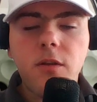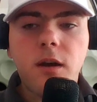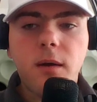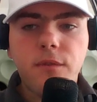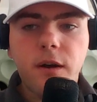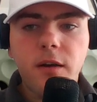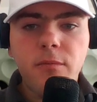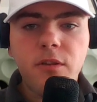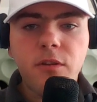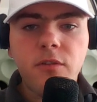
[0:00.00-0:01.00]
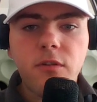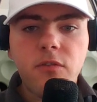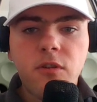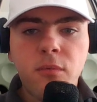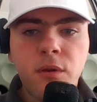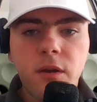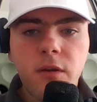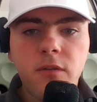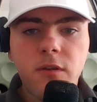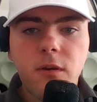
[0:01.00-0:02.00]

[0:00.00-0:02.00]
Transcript: their top 5, but they'll also lose 2 players,